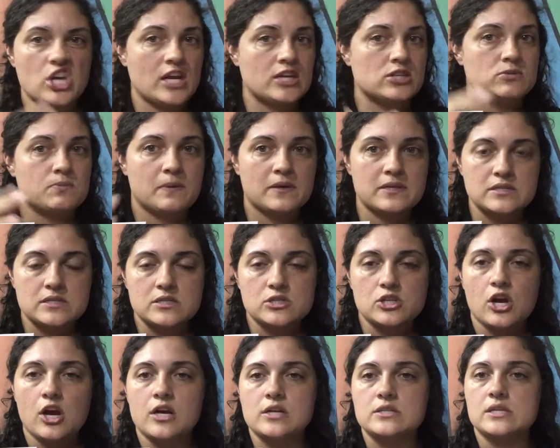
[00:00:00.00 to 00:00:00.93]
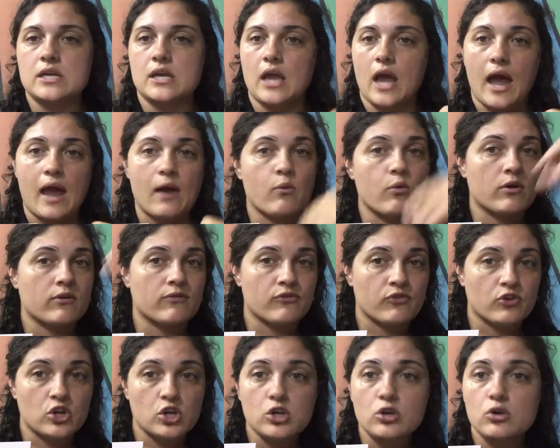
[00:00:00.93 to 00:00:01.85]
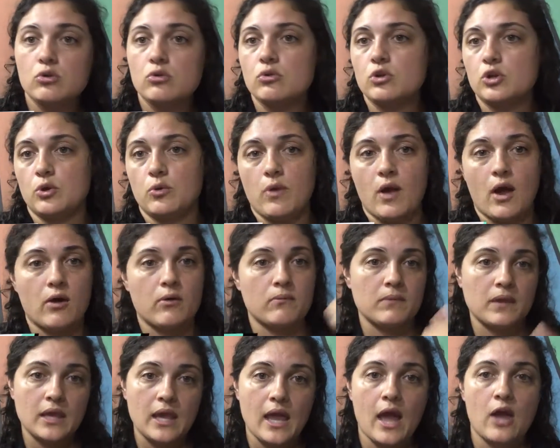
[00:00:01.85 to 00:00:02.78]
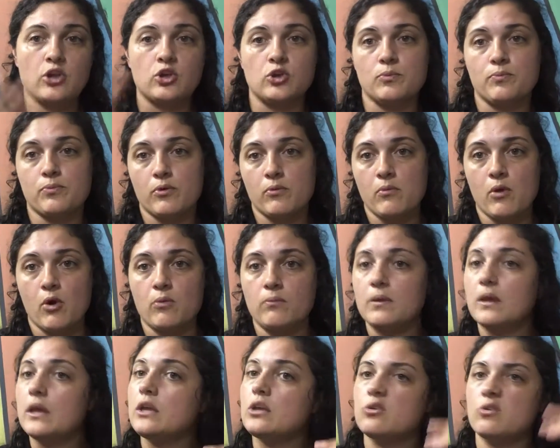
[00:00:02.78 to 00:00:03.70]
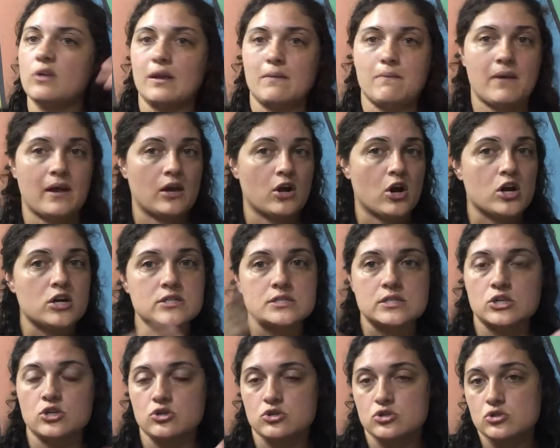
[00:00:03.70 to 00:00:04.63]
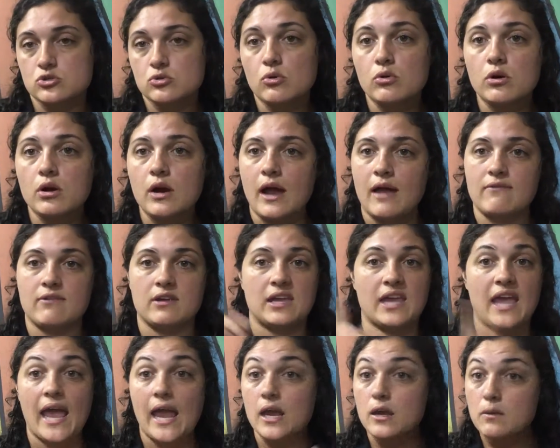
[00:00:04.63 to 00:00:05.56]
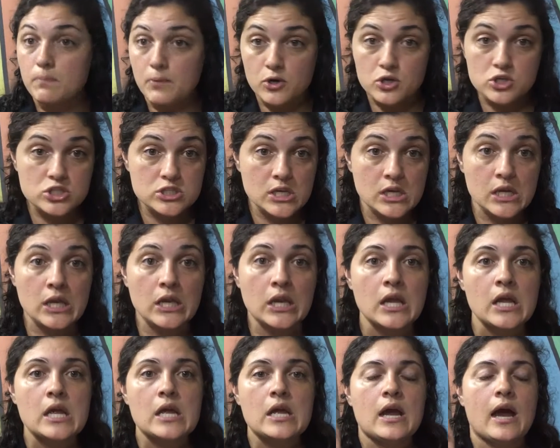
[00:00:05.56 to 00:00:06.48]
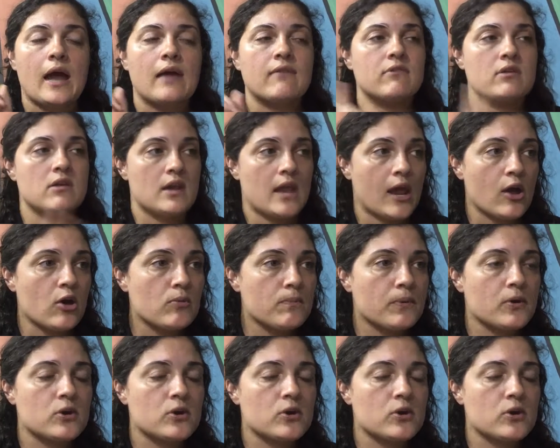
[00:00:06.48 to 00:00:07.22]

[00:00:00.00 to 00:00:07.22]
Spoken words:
change business cards. Like, I work for you, you help me out, you promote me, you get my cards in your store. I have a cake person, I have a nail